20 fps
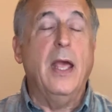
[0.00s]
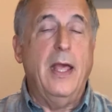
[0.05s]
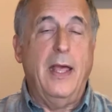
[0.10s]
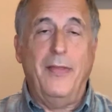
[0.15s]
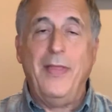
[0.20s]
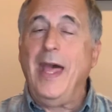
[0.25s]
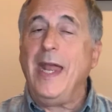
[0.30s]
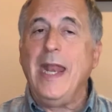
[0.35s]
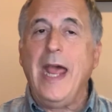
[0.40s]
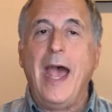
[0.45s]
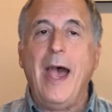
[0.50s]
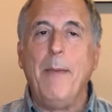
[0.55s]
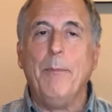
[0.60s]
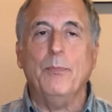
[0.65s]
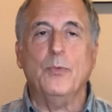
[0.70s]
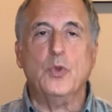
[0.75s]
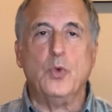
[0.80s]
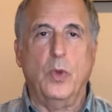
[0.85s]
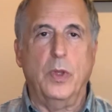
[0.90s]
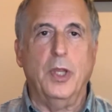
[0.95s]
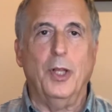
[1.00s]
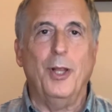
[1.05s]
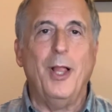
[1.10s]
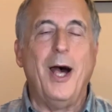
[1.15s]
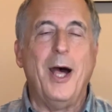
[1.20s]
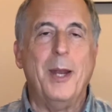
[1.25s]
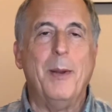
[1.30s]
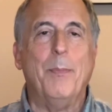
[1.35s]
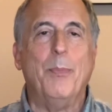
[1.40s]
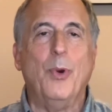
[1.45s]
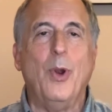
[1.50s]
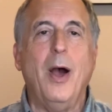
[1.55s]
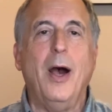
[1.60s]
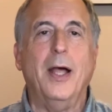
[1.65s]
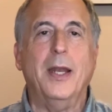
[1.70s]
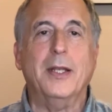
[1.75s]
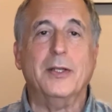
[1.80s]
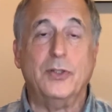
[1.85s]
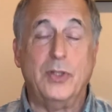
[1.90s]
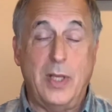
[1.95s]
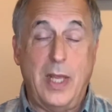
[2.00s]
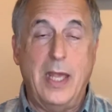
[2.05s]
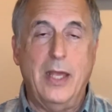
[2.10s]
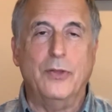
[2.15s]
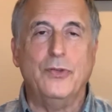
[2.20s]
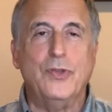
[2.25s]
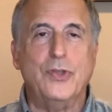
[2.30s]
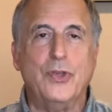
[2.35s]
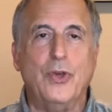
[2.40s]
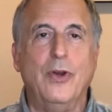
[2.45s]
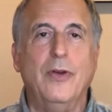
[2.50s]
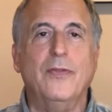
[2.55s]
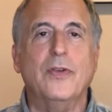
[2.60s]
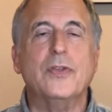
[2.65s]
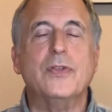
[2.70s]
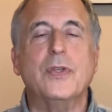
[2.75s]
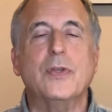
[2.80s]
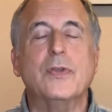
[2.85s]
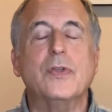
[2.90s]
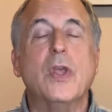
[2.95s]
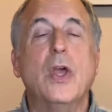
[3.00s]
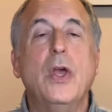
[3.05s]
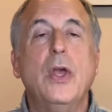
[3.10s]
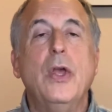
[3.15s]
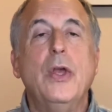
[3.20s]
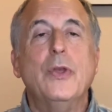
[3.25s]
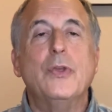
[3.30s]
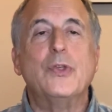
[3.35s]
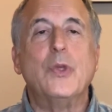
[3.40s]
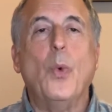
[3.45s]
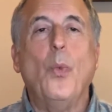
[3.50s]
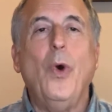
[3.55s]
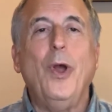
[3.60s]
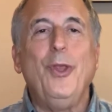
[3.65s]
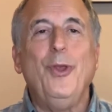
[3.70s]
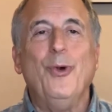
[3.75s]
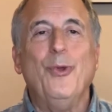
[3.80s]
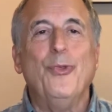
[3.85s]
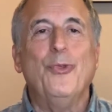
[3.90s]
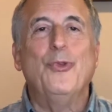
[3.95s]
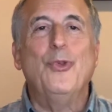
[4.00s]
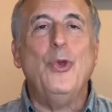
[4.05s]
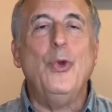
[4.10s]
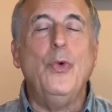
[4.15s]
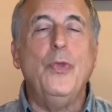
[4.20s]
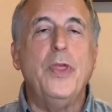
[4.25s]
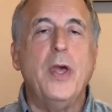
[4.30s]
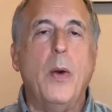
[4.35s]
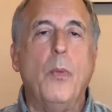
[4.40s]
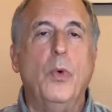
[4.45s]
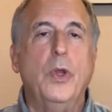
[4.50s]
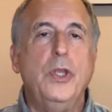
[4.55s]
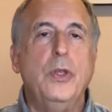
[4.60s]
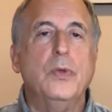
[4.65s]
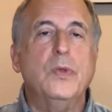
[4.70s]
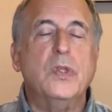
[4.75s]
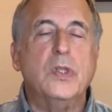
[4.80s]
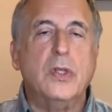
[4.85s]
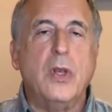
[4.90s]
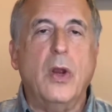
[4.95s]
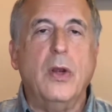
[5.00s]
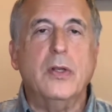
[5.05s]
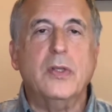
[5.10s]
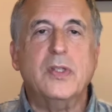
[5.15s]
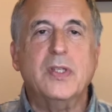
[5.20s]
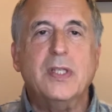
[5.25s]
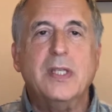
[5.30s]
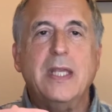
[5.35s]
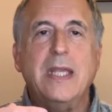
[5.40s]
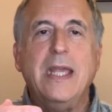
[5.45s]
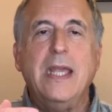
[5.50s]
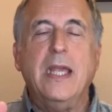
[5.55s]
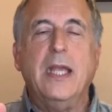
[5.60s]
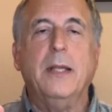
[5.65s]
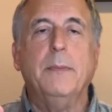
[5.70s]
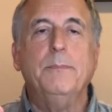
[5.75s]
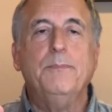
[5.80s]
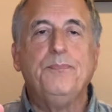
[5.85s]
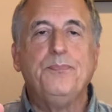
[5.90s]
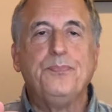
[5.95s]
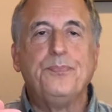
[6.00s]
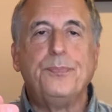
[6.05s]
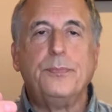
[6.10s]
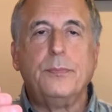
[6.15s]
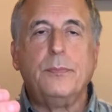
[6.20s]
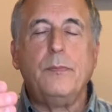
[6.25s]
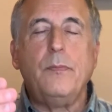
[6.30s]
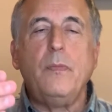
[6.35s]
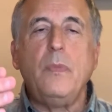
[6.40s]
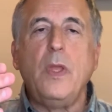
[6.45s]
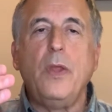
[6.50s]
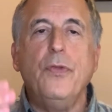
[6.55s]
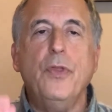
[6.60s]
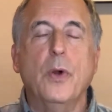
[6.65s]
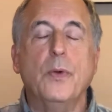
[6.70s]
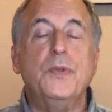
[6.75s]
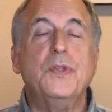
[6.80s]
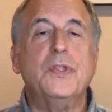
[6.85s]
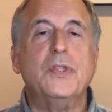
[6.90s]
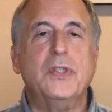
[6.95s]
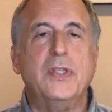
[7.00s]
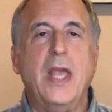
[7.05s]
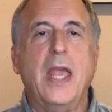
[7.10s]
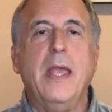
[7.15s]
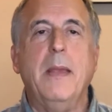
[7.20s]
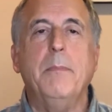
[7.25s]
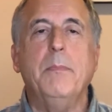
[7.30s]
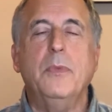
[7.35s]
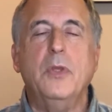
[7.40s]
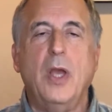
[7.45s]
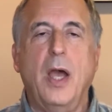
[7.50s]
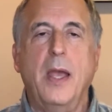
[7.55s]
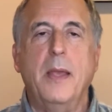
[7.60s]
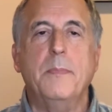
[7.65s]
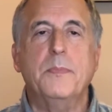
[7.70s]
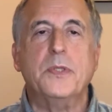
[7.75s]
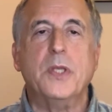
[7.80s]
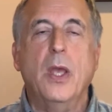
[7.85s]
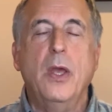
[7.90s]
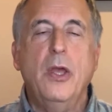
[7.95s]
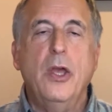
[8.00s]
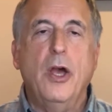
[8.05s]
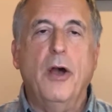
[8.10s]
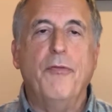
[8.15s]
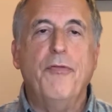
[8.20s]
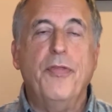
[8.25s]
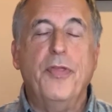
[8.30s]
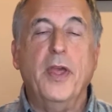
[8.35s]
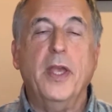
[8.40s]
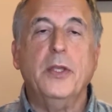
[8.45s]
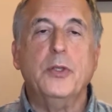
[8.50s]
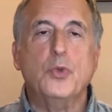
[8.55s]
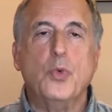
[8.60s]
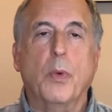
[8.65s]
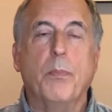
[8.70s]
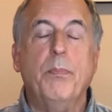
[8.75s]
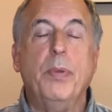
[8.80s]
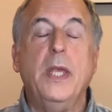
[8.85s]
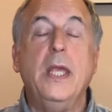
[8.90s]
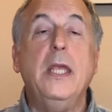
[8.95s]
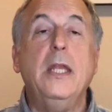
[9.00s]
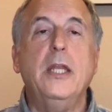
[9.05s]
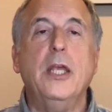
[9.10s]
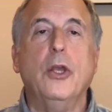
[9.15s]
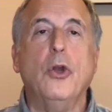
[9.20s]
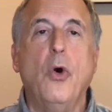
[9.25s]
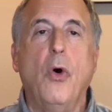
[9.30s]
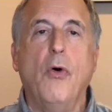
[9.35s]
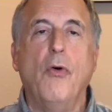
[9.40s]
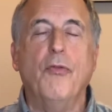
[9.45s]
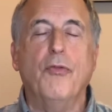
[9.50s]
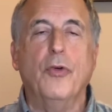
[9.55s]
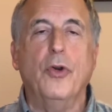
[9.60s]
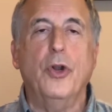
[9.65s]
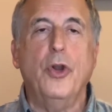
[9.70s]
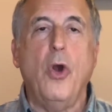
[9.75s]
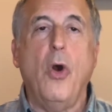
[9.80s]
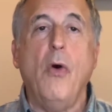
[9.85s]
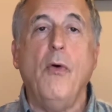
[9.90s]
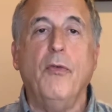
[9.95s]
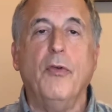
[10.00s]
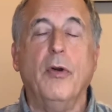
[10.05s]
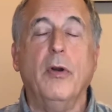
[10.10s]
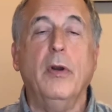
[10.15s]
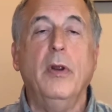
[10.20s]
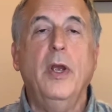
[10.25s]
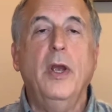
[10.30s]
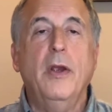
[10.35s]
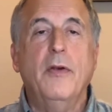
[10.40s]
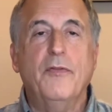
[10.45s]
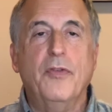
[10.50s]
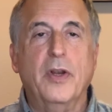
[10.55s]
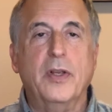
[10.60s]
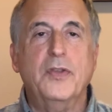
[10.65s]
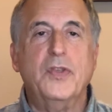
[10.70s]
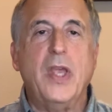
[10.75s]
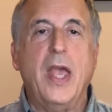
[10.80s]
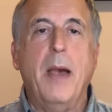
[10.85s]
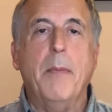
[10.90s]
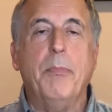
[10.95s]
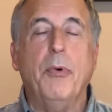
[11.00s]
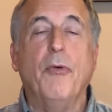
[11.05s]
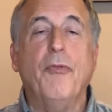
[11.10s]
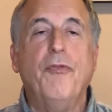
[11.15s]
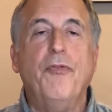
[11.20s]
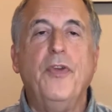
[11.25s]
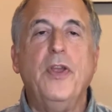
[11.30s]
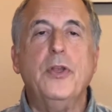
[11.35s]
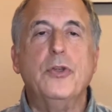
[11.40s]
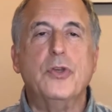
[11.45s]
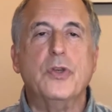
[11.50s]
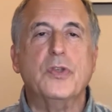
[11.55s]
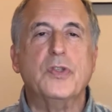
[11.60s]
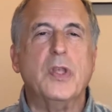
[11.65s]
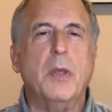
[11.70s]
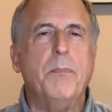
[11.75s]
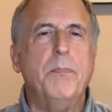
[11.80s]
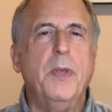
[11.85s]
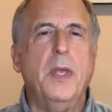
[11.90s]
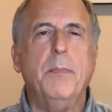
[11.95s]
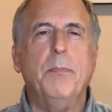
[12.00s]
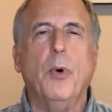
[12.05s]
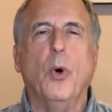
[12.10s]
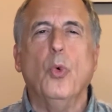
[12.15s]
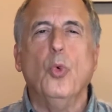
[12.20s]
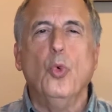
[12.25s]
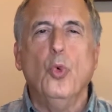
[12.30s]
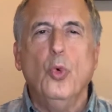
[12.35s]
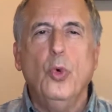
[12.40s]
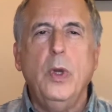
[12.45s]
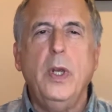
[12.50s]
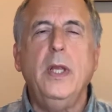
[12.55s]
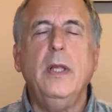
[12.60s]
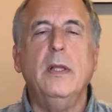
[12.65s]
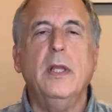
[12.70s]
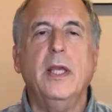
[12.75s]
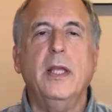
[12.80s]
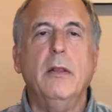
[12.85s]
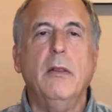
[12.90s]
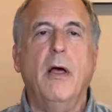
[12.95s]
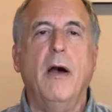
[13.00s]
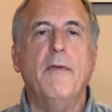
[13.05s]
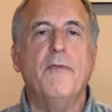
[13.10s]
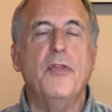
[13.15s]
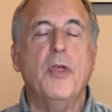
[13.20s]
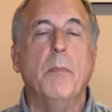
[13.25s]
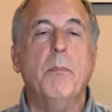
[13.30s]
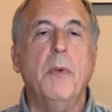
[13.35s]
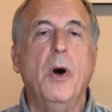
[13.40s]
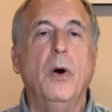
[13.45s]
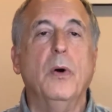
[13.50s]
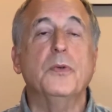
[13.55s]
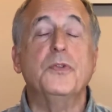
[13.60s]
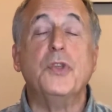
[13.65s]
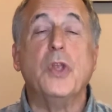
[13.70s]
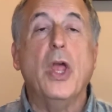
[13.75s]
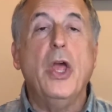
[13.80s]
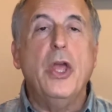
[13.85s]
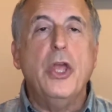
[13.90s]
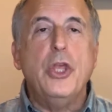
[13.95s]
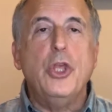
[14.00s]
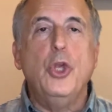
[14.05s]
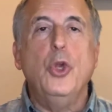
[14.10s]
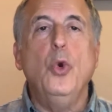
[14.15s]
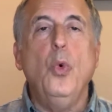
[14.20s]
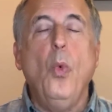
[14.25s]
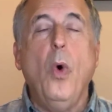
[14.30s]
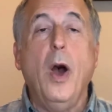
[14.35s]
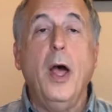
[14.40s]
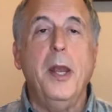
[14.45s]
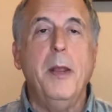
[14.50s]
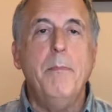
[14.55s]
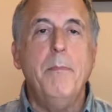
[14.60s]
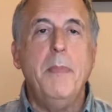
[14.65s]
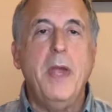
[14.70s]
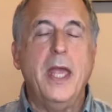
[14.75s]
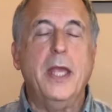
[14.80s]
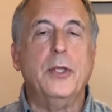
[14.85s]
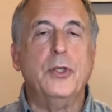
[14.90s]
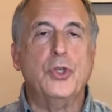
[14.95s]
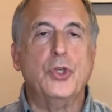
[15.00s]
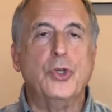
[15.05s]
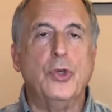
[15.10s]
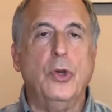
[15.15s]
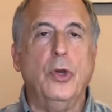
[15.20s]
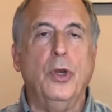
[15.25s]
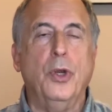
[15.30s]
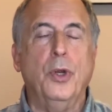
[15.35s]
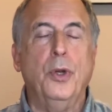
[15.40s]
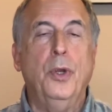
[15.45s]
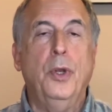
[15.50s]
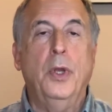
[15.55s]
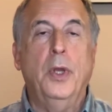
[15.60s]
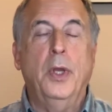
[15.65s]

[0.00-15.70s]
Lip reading: And that happens with a lot of products and services. So what you'll do then, when you start seeing those same types of things repeating over and over, for example, features that people really love the most, you want to make sure